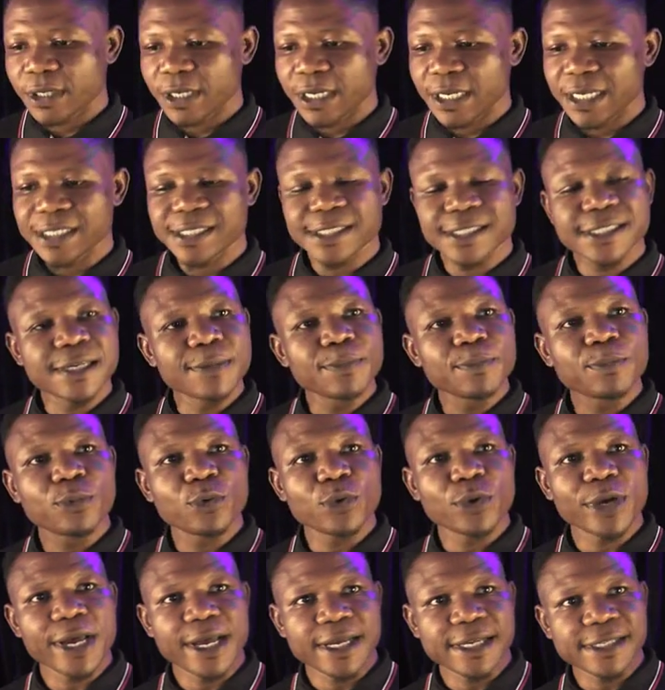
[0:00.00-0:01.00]
A
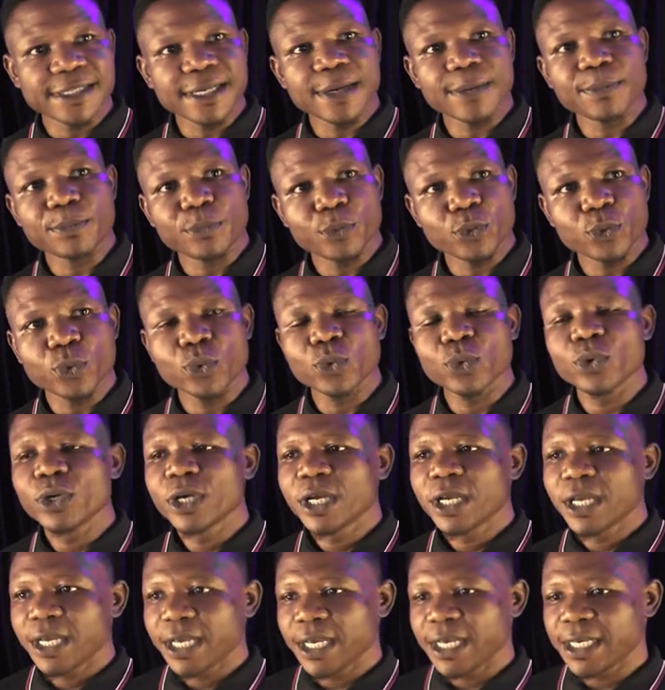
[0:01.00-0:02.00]
simple example
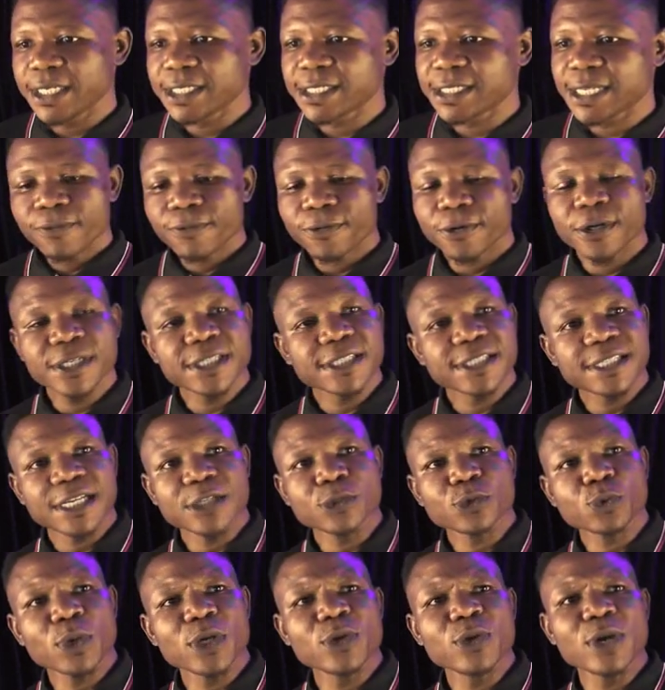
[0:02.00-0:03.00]
is, for
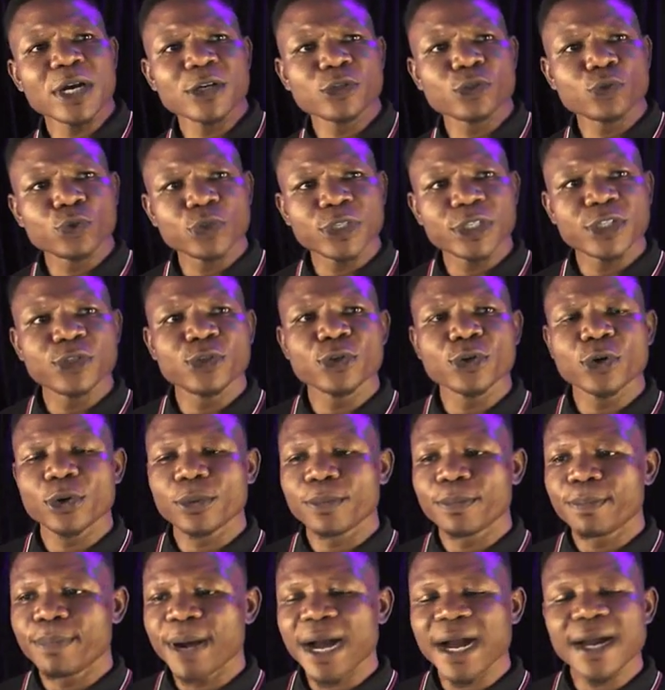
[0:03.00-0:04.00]
instance, when you are doing
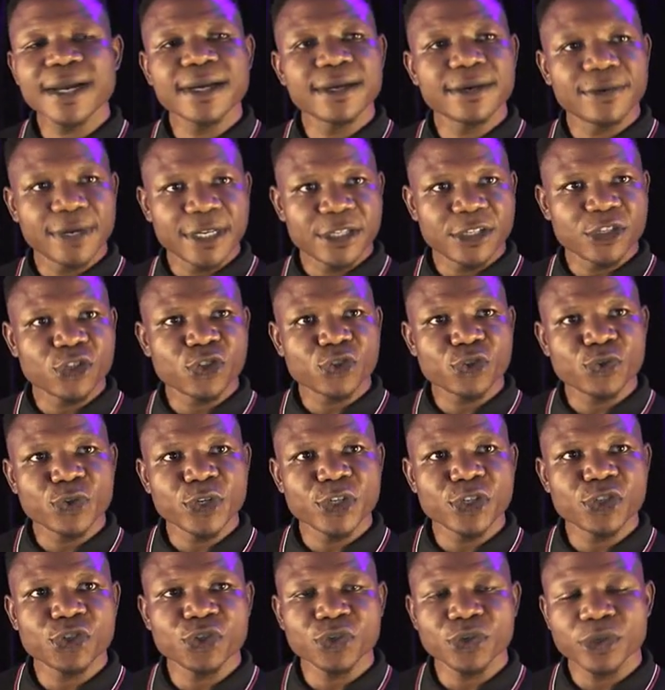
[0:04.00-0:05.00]
your bank
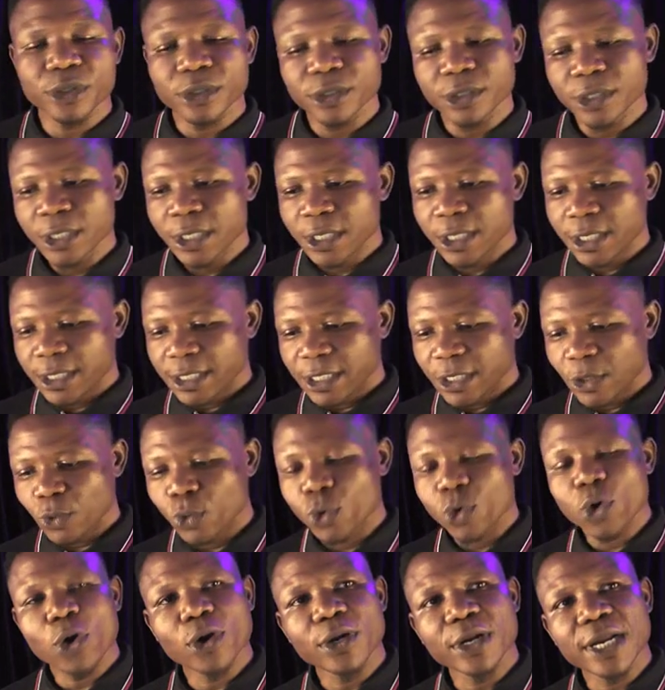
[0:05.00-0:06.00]
registration, they
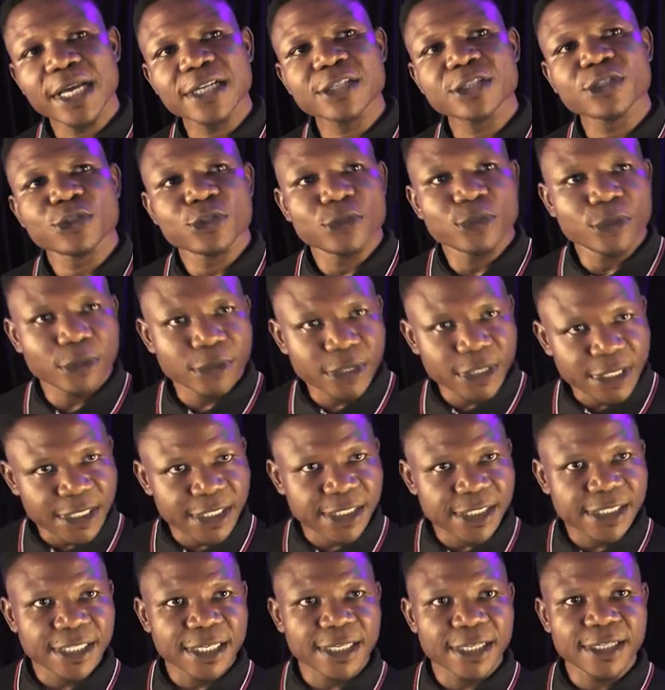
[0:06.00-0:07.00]
will collect your
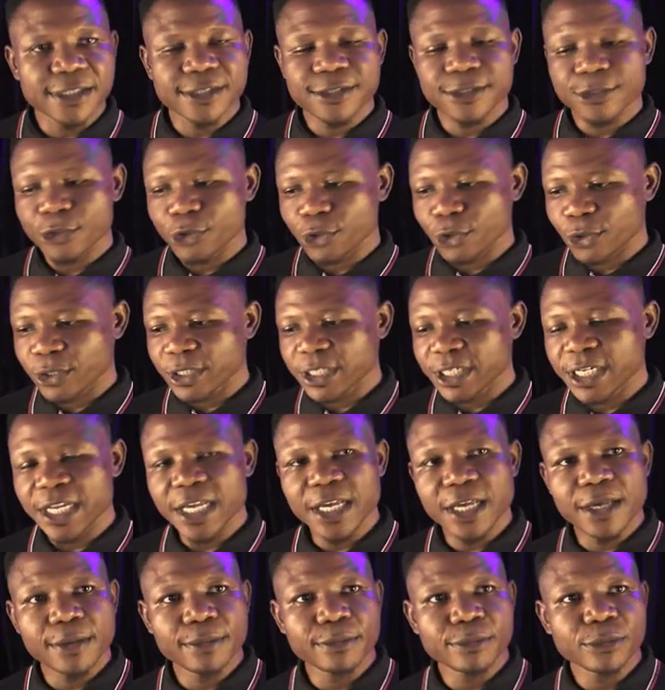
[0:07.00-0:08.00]
details, your
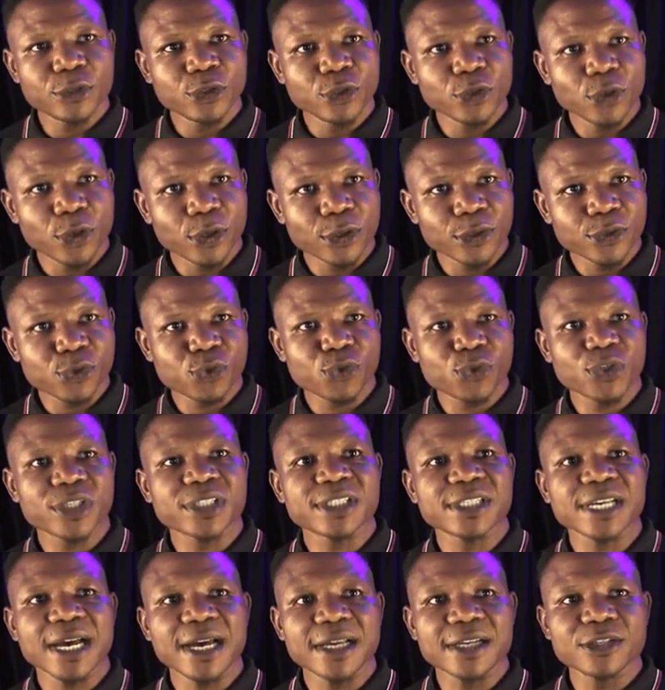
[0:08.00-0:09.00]
name, your
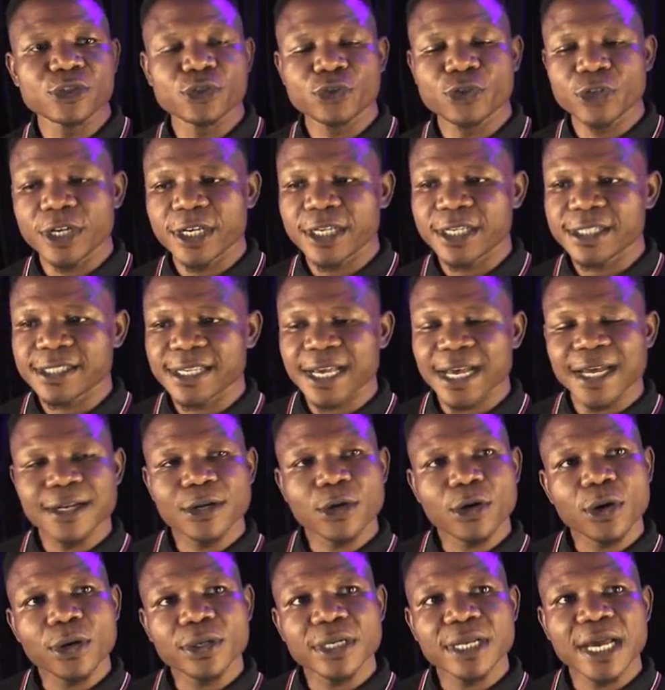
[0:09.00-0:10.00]
street address,
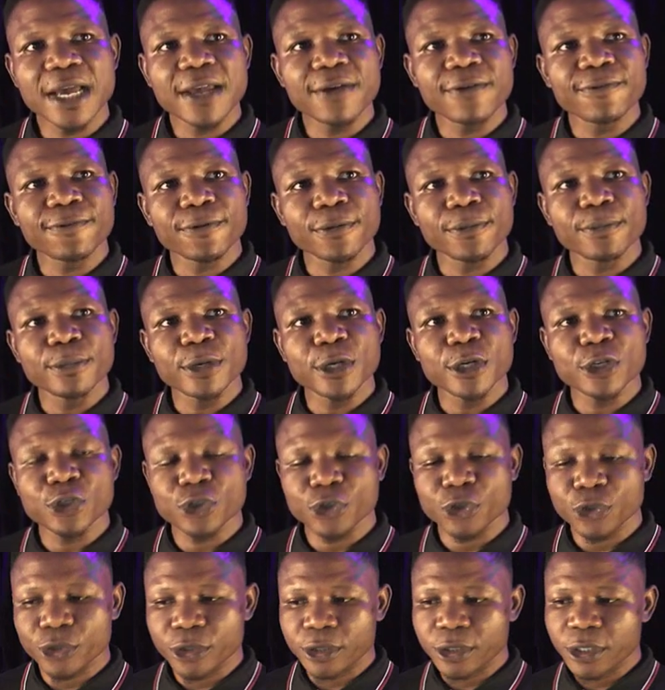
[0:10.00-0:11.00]
and other
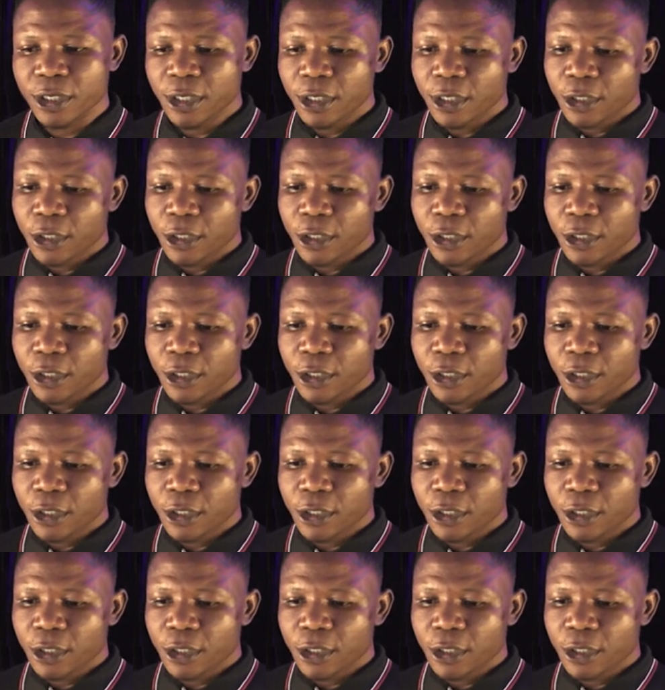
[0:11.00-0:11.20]
information.